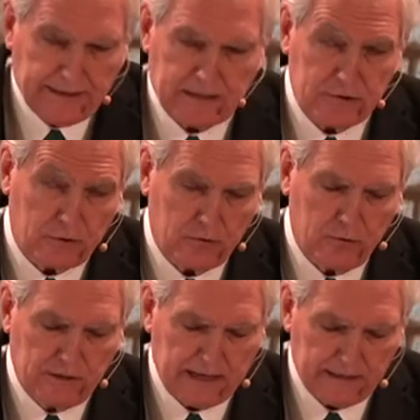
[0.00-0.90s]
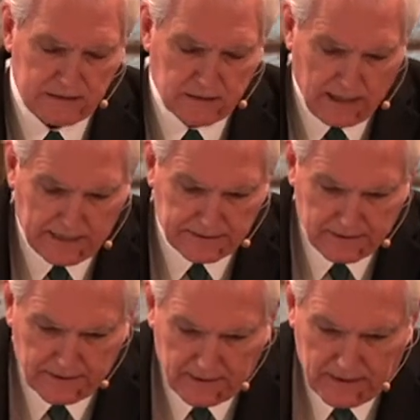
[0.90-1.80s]
is or who God is not,
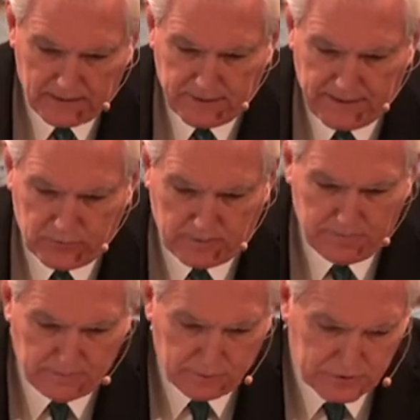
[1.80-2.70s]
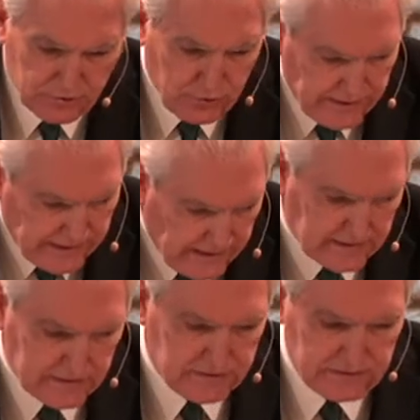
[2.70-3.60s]
but he remembers who he
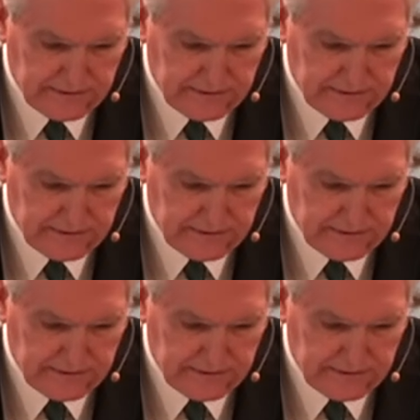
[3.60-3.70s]
is.